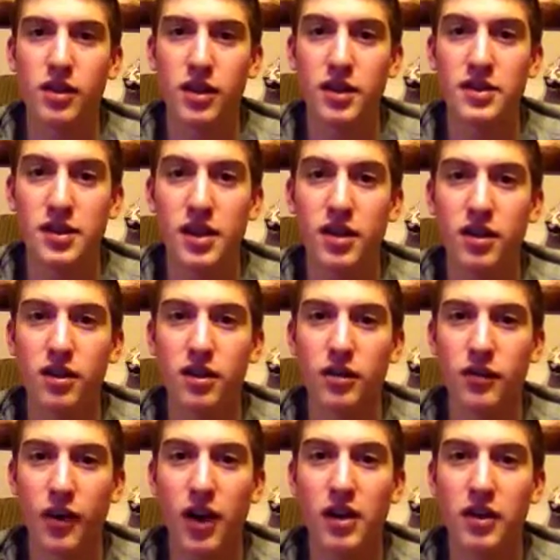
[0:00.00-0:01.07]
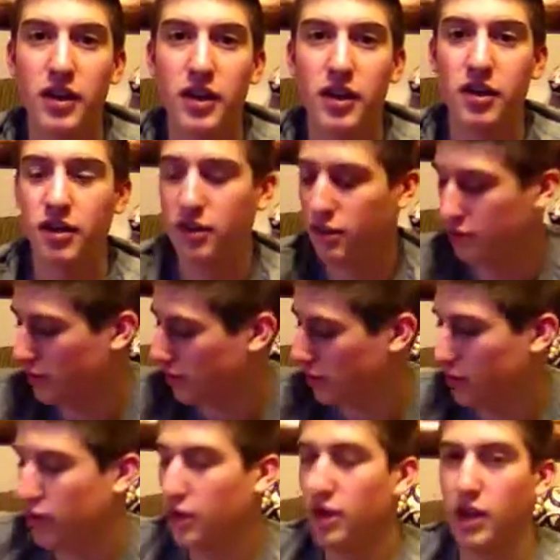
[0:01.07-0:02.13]
It's here, finally.
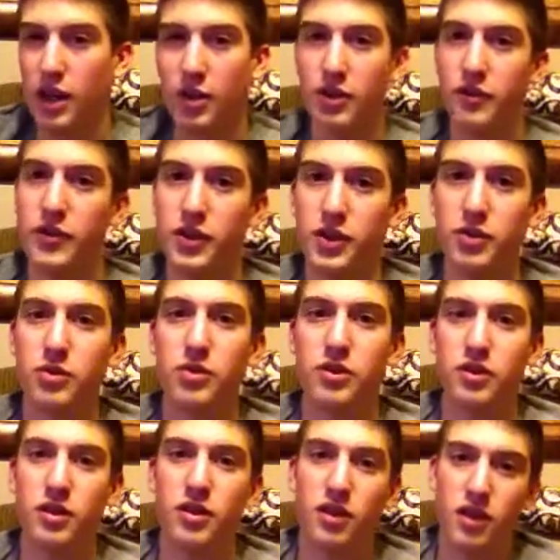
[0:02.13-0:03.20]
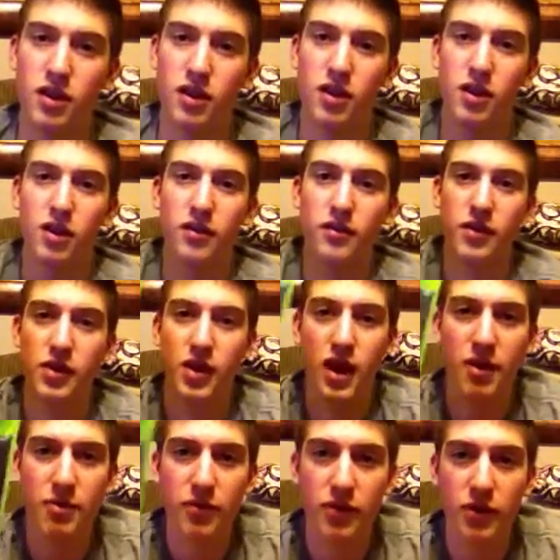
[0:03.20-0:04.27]
A video
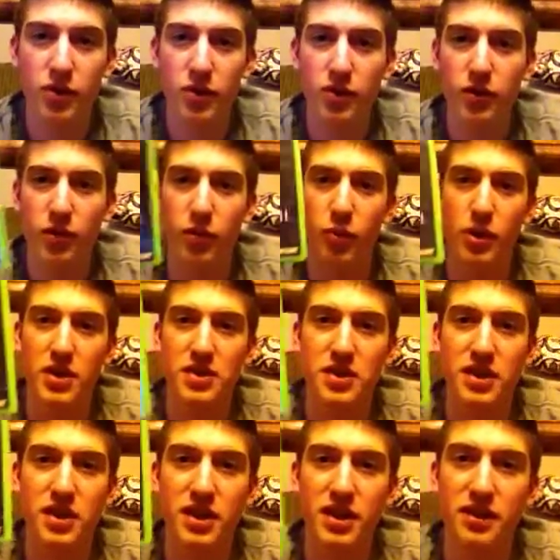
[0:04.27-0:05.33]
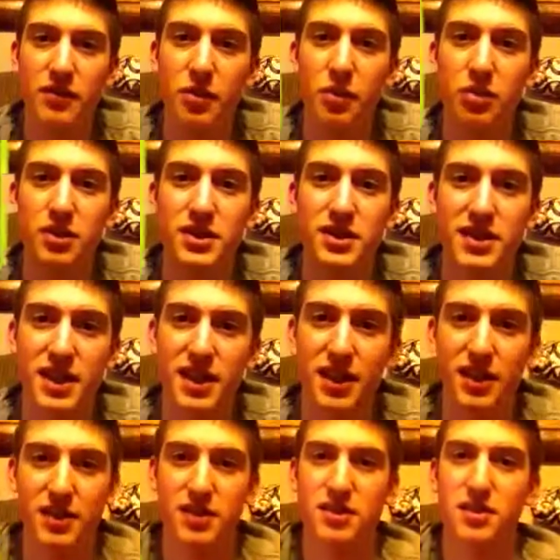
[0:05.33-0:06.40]
game review for Resident Evil
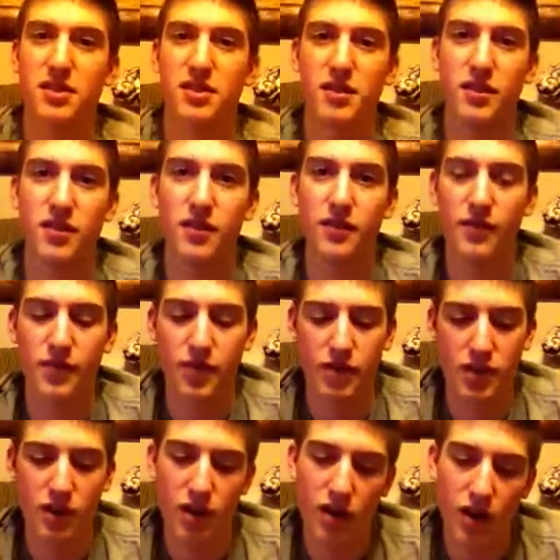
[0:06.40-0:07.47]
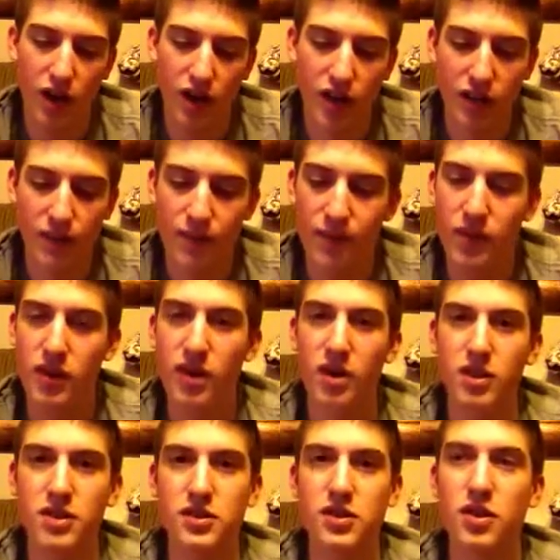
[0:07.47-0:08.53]
6. Alright?
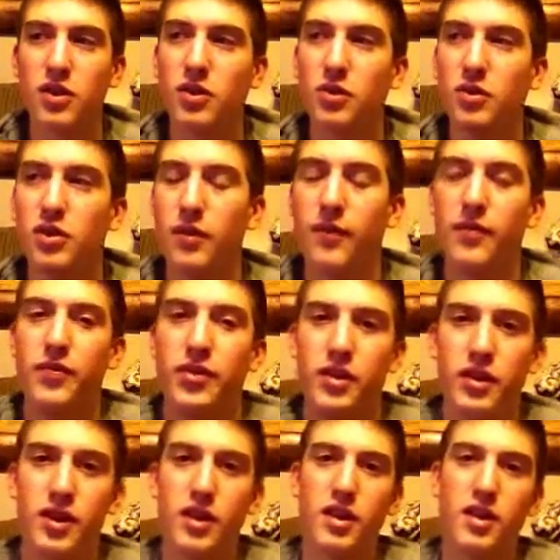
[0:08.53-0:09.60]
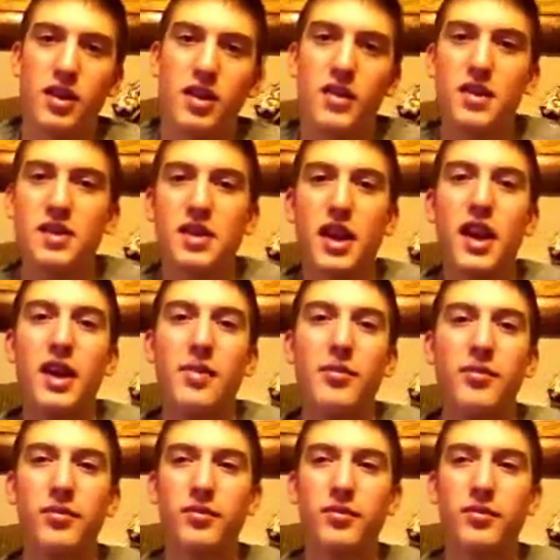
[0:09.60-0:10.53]
So, in this game,